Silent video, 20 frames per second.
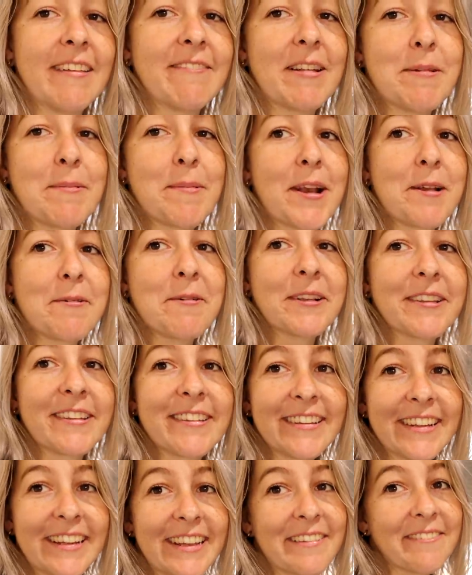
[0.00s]
If anybody
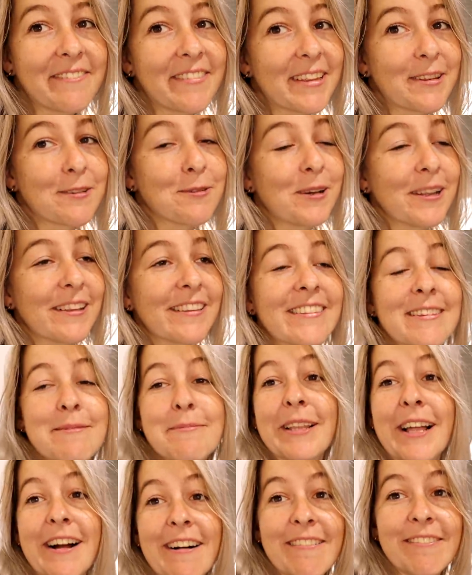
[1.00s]
wants to give this one
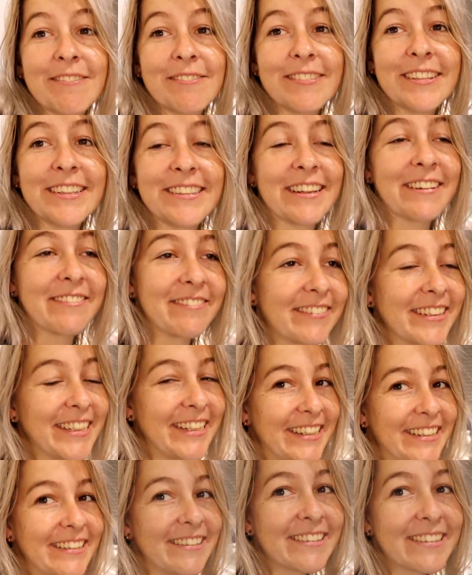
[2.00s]
some love, it
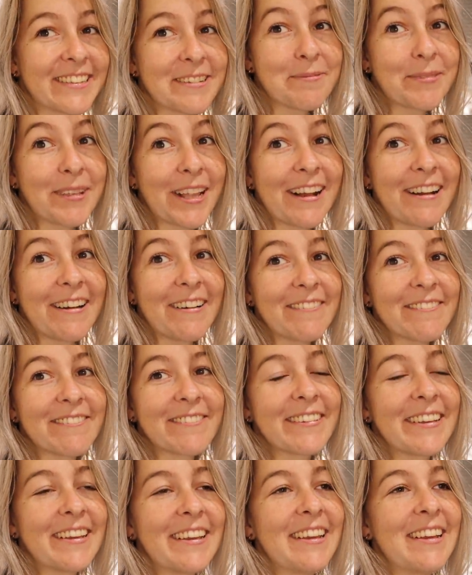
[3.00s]
definitely needs some
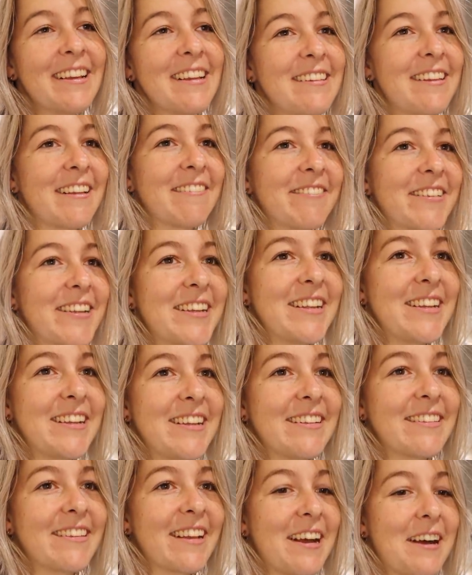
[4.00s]
love. Definitely
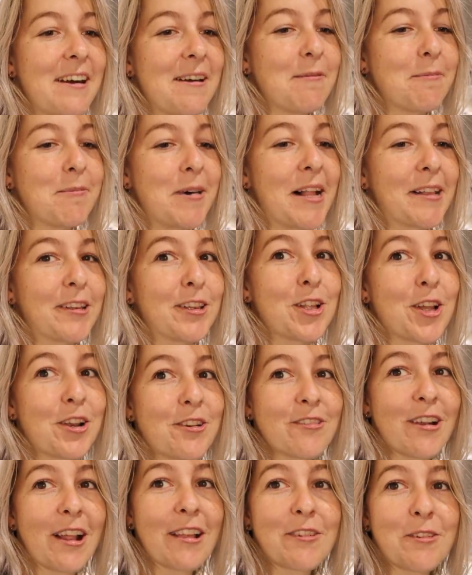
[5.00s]
needs a
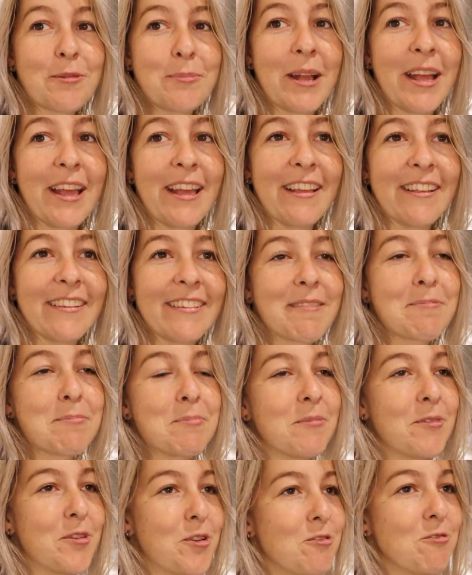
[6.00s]
lot of rust
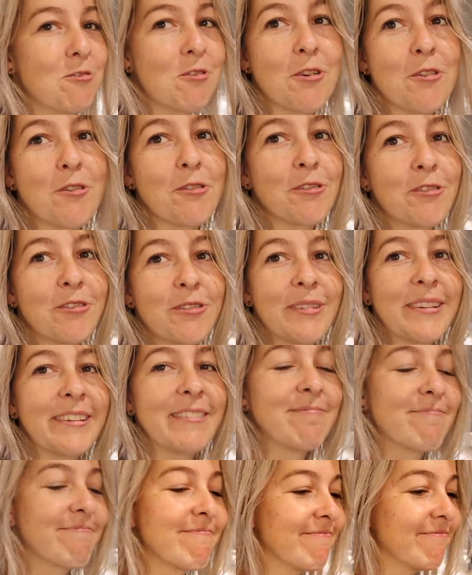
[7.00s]
repairs, new roof,
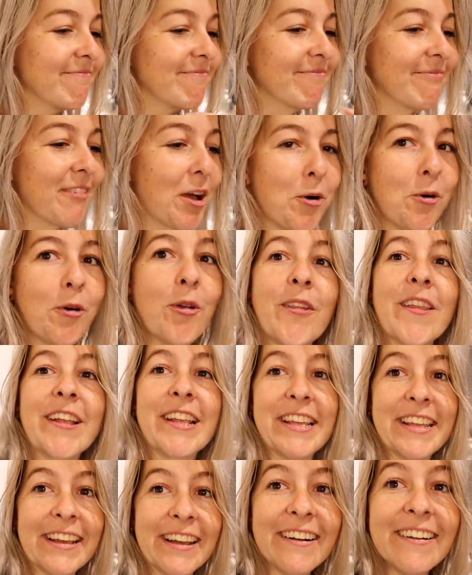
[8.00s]
all the
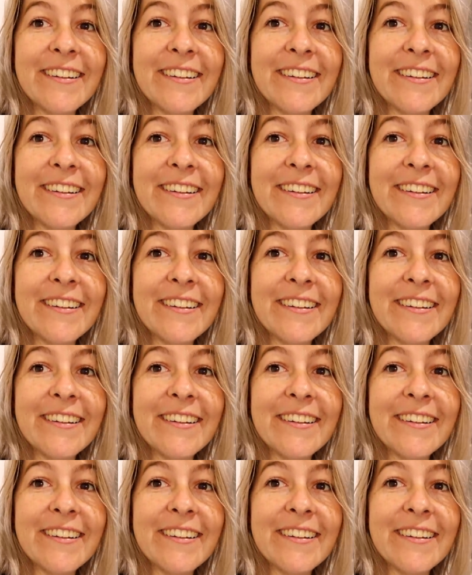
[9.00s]
gear.